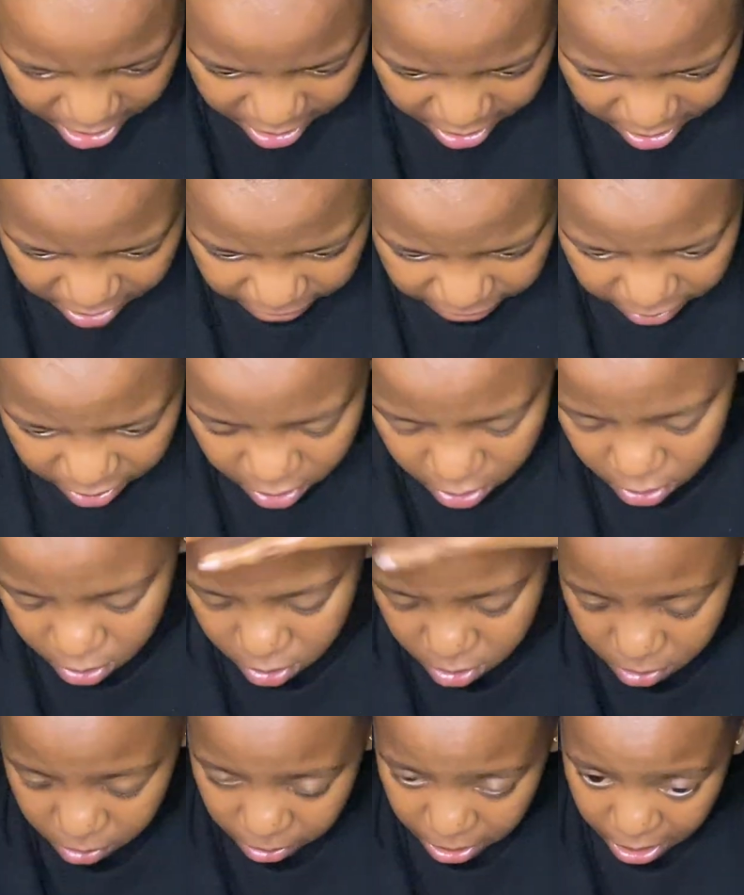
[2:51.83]
this video.
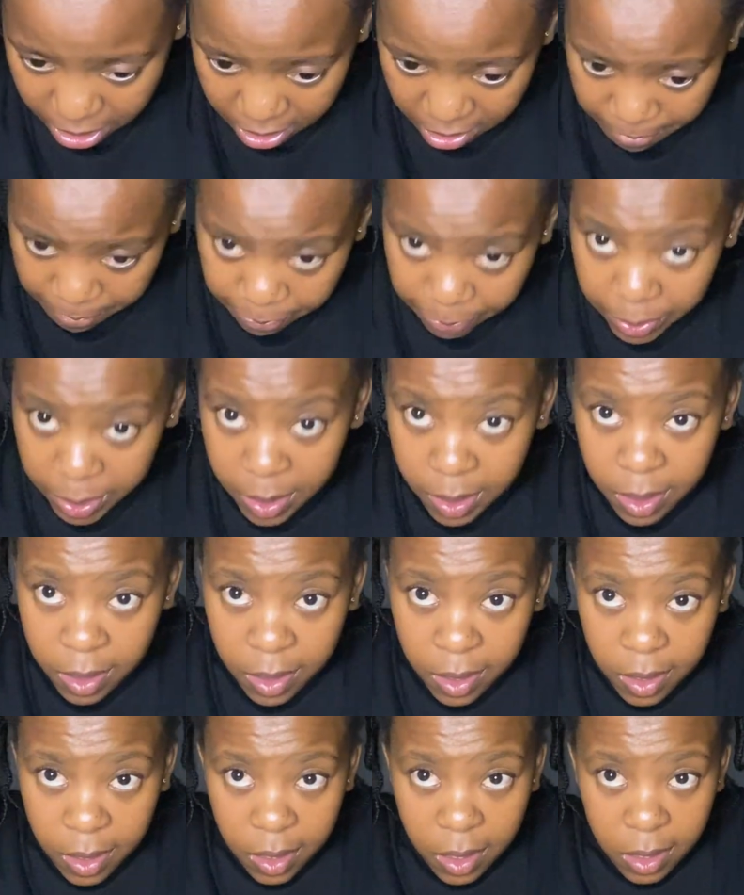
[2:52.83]
So yeah,
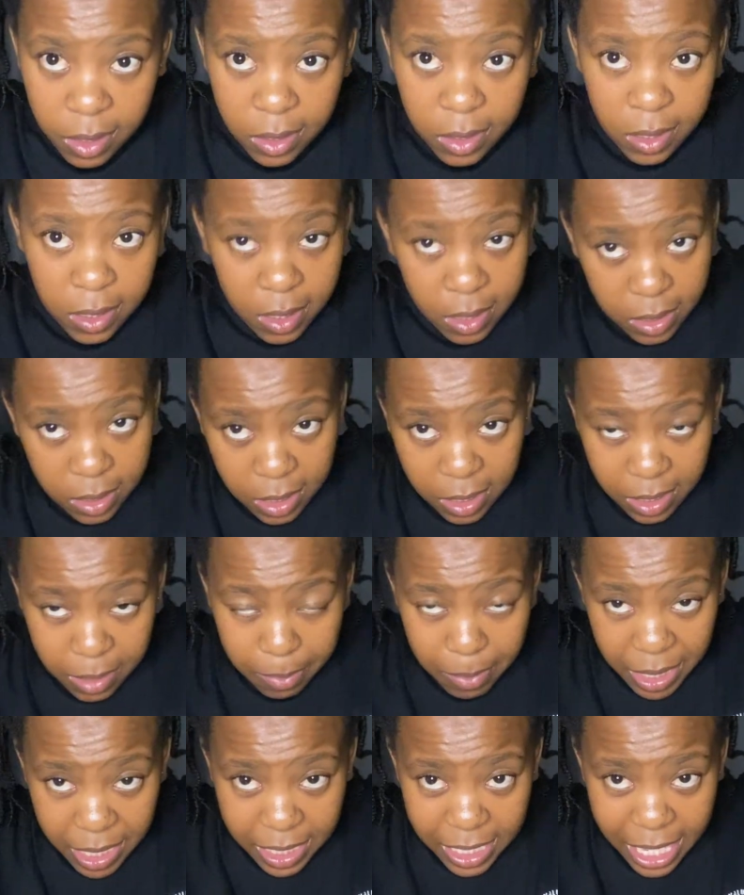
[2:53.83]
this is
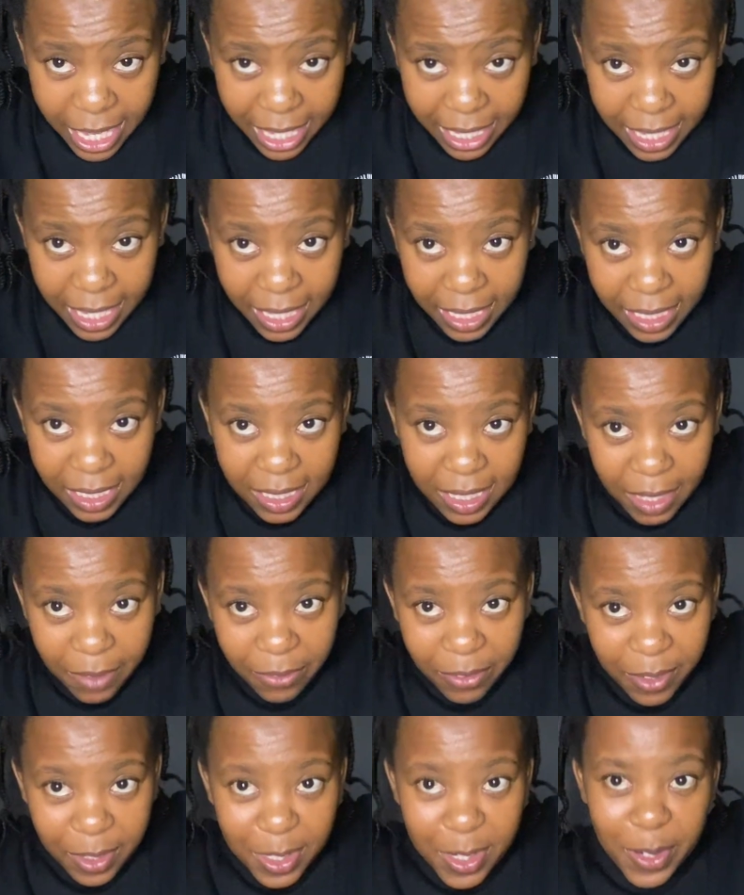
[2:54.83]
me taking the
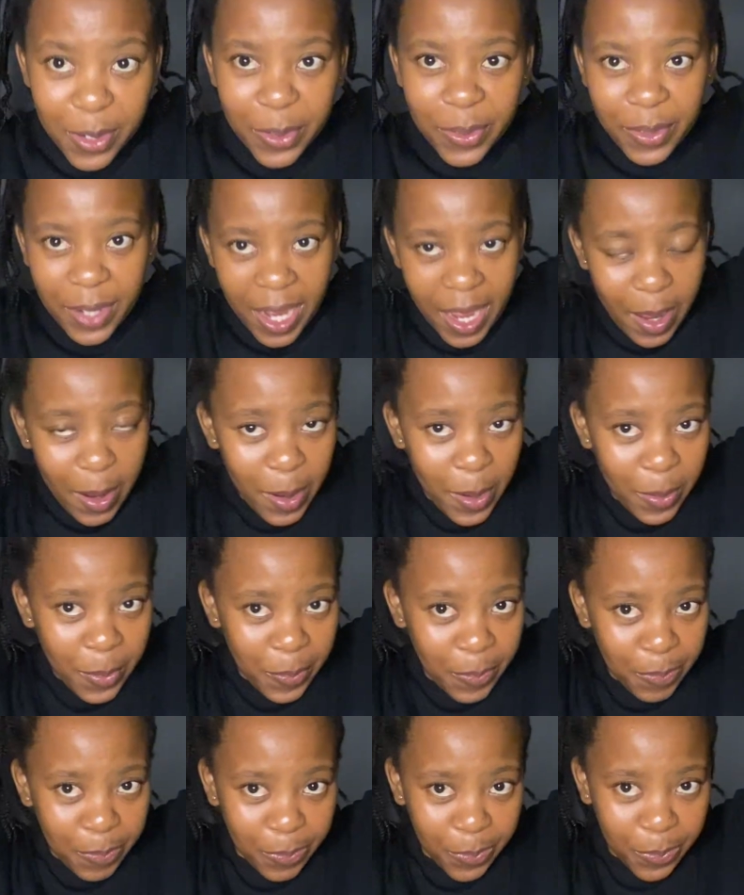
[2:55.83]
video now.
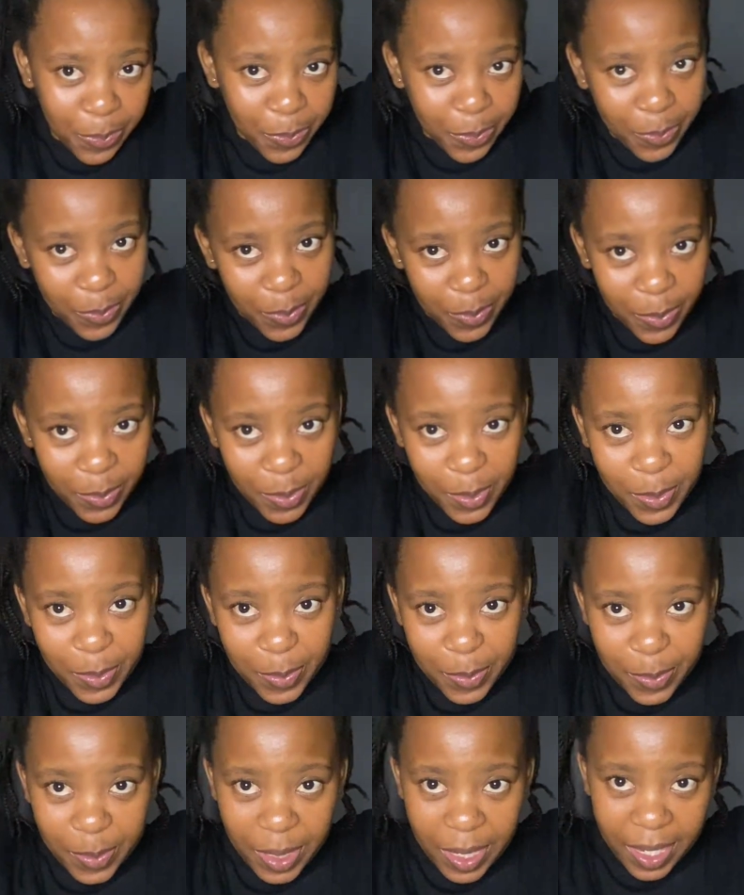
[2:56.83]

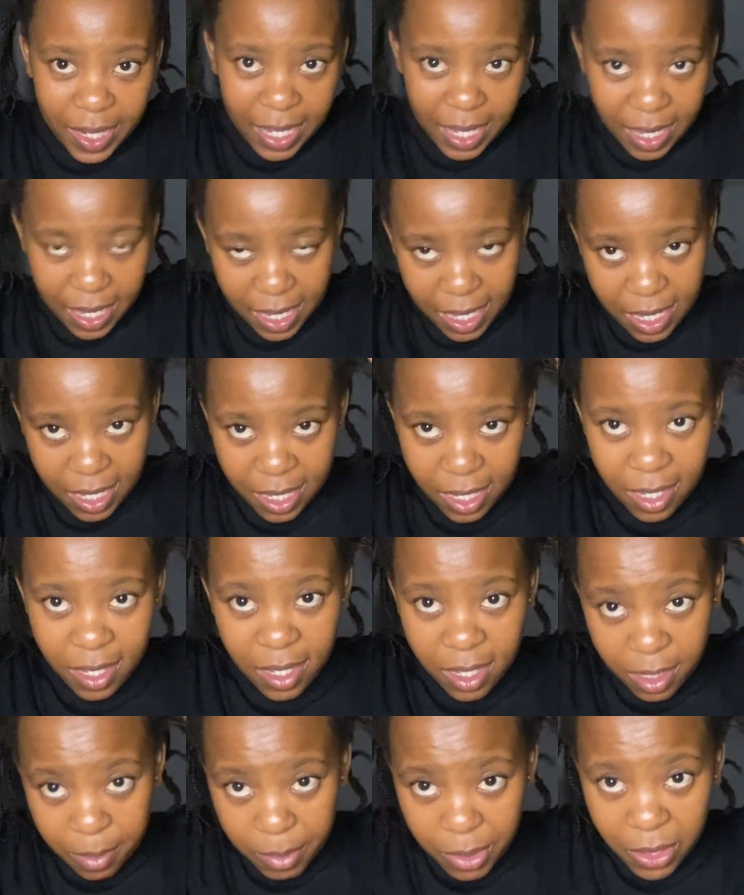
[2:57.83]
But yeah,
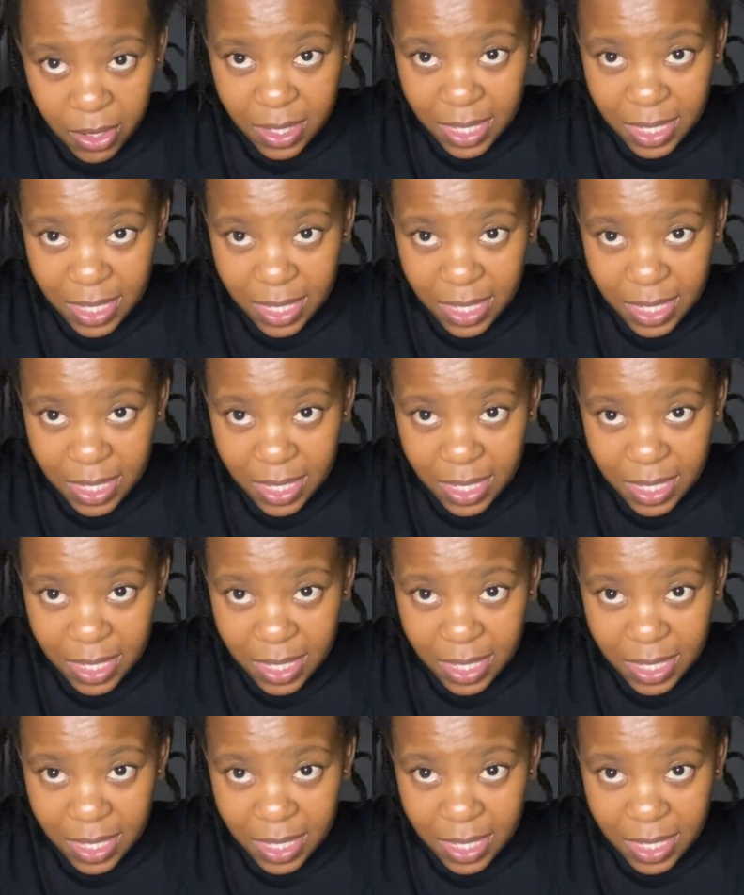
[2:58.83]
because